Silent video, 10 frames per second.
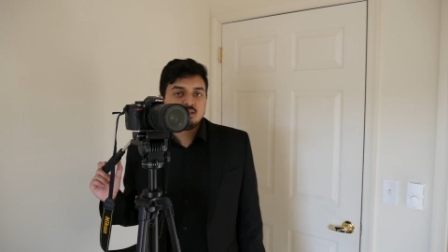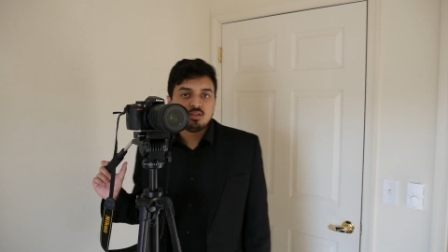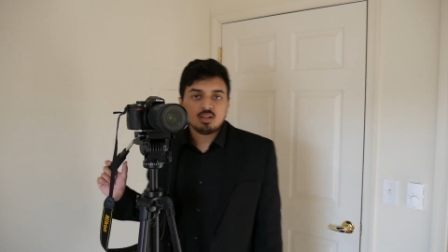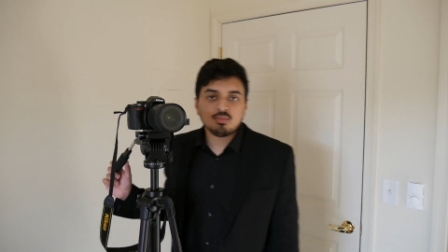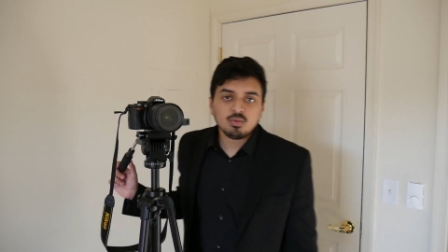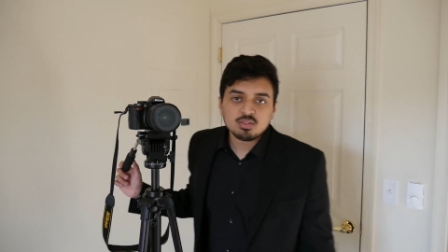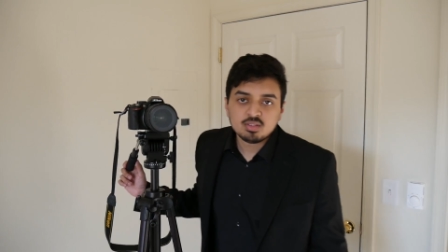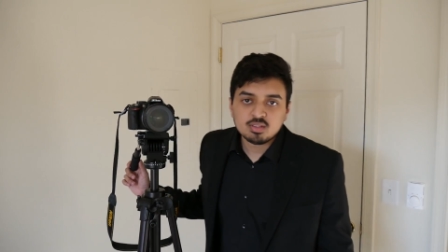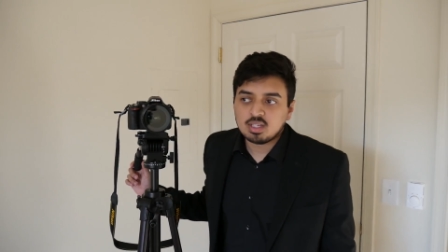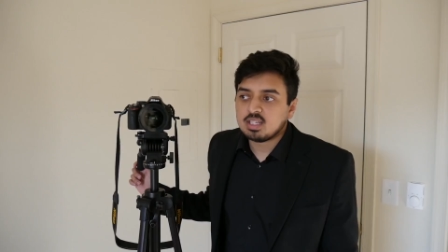You gotta focus
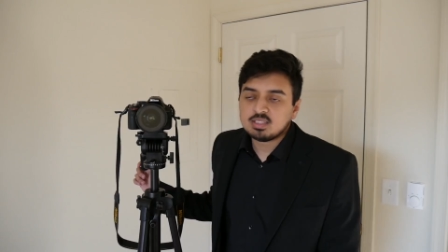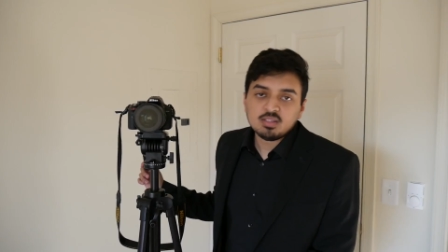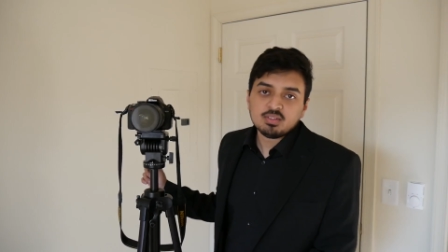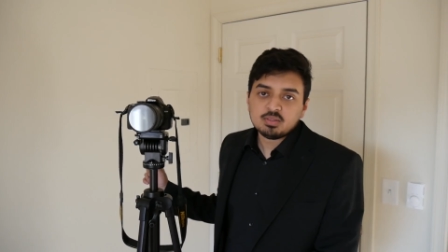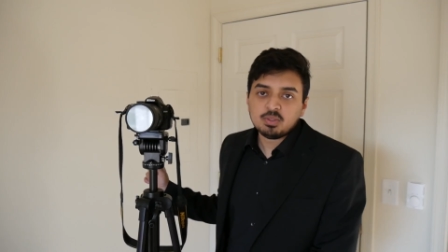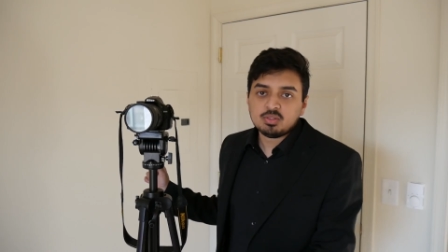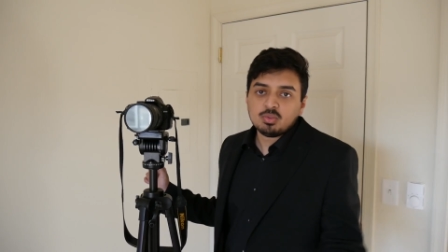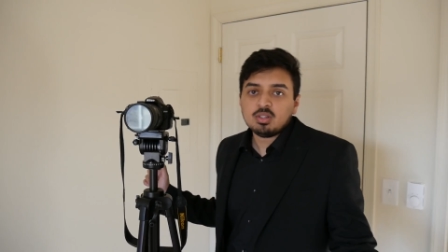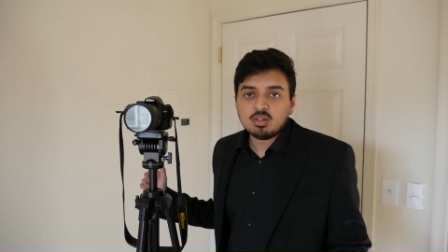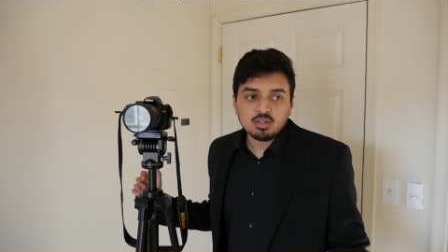on the guys giving a speech.
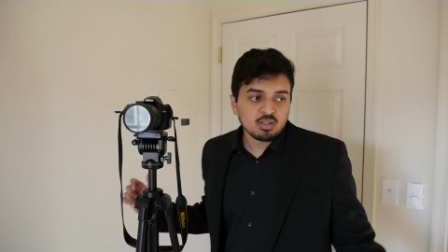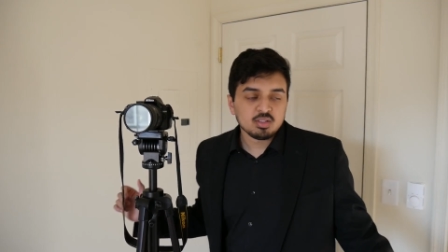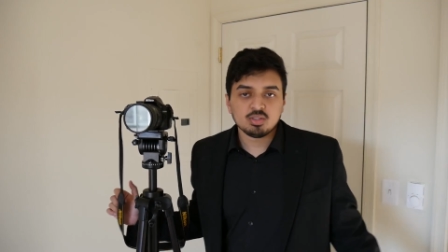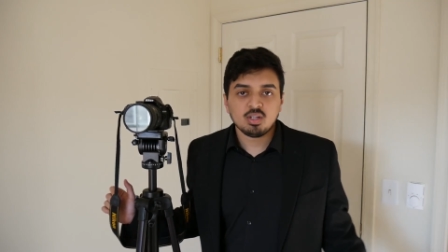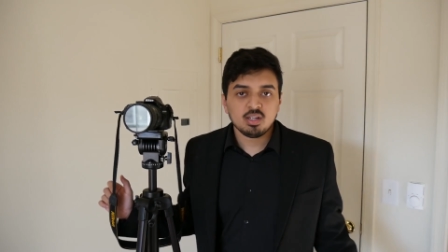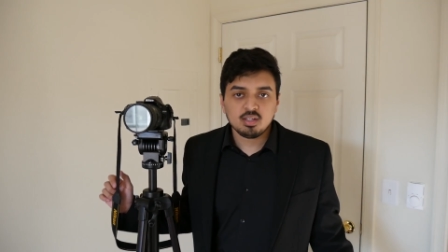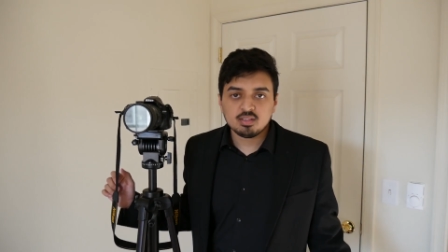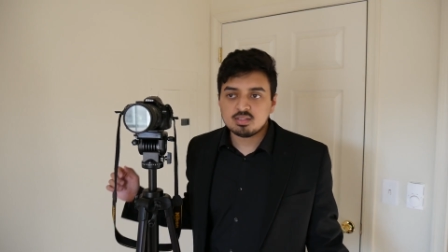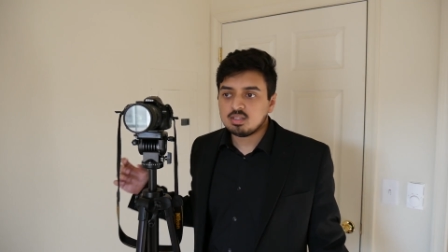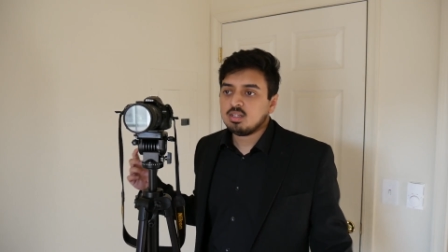Where are you going? Are you gonna show the
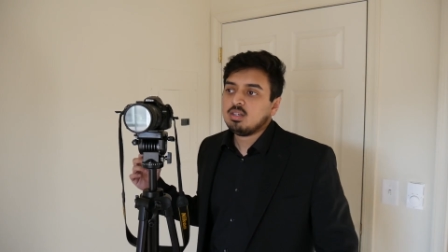audience?